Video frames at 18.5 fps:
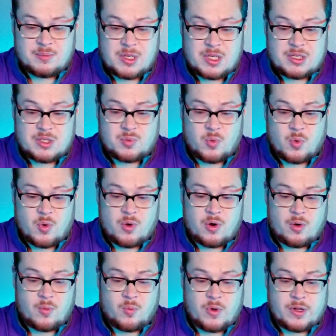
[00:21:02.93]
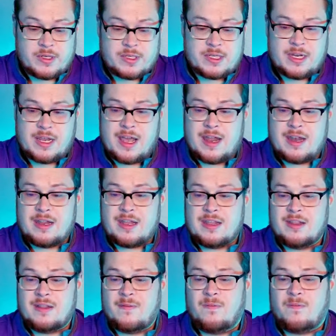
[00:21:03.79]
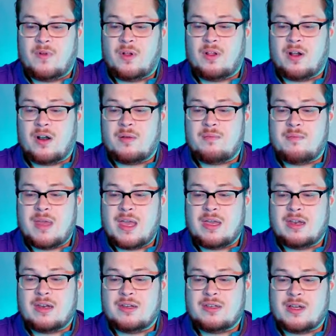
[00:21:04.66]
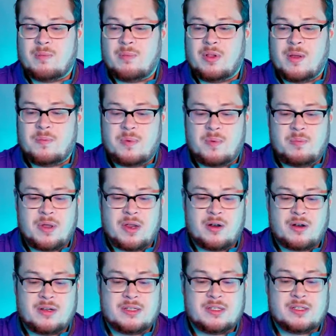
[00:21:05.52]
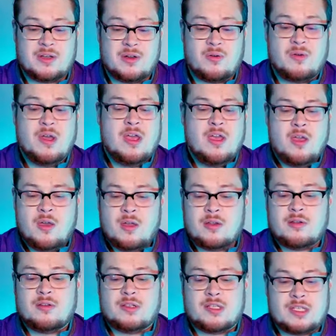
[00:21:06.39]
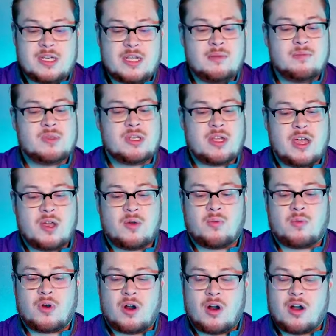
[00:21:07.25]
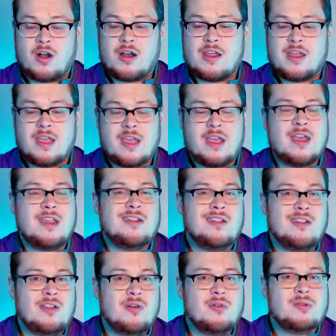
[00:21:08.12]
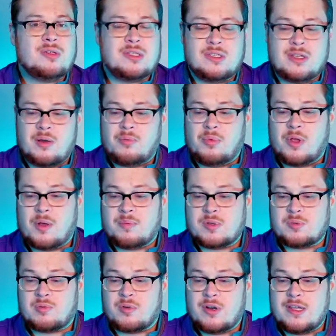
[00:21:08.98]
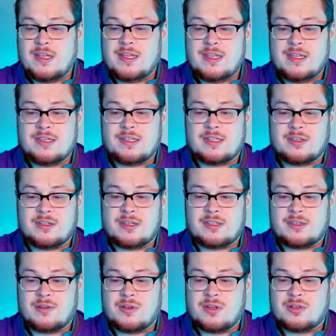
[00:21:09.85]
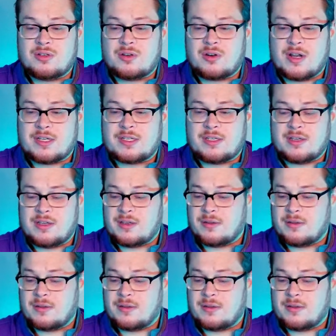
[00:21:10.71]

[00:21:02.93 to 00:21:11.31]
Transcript: means war. Once again in the full art, making a double up appearance. So Seems like we're already getting those double ups pretty easily, so interesting.